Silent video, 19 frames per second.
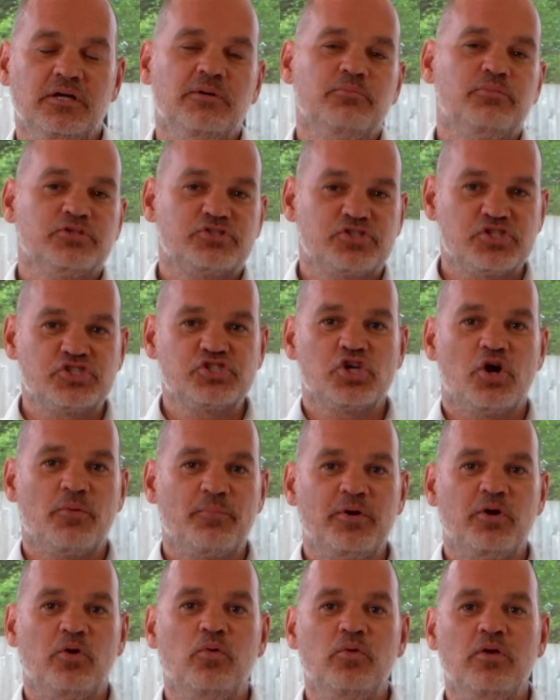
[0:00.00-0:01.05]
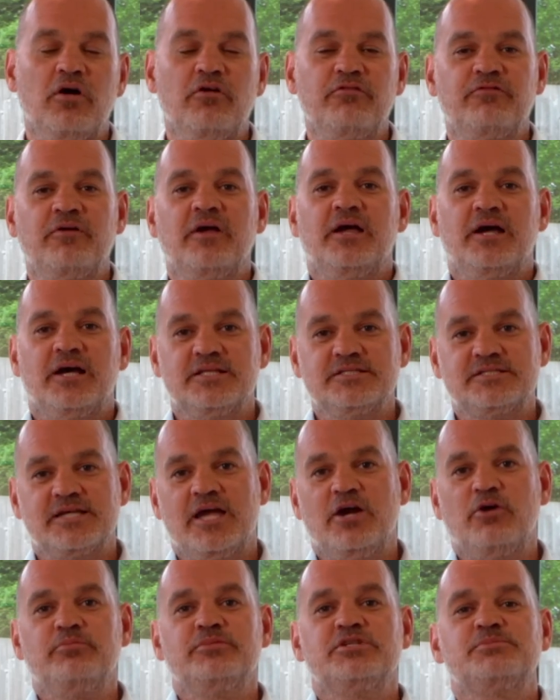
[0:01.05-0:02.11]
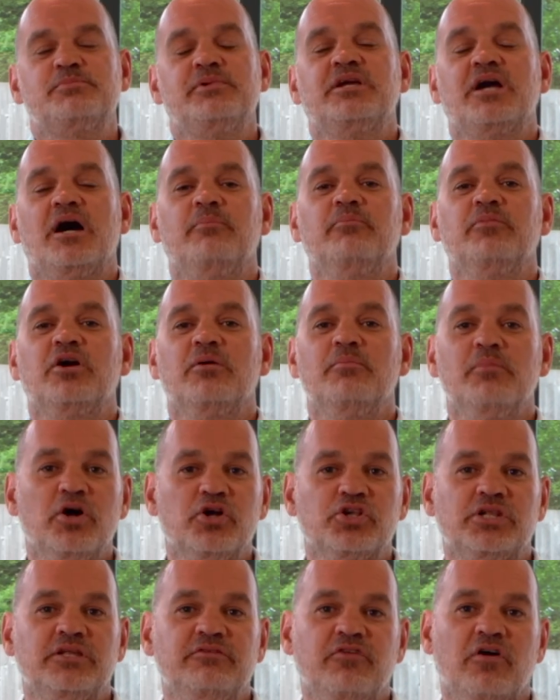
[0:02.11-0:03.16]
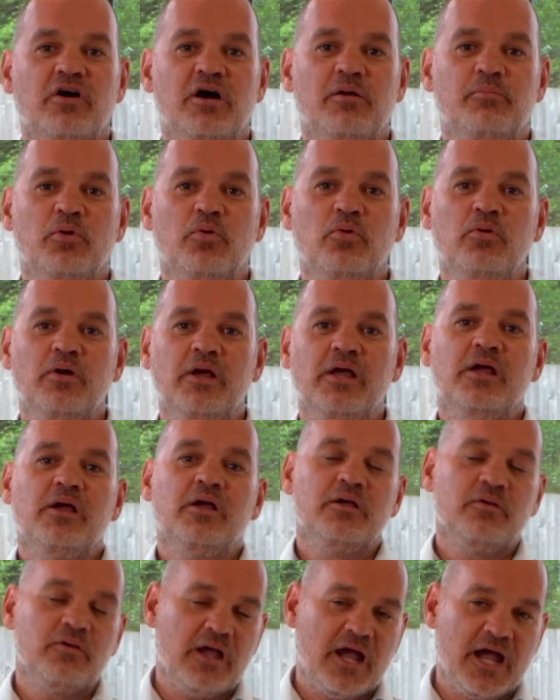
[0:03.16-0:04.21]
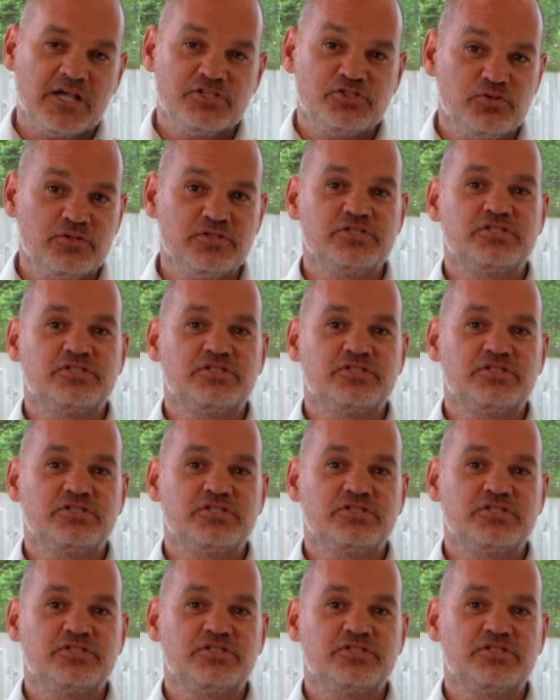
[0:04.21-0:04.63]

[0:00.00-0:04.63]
But to top it all off and to help this become commercially viable, as you can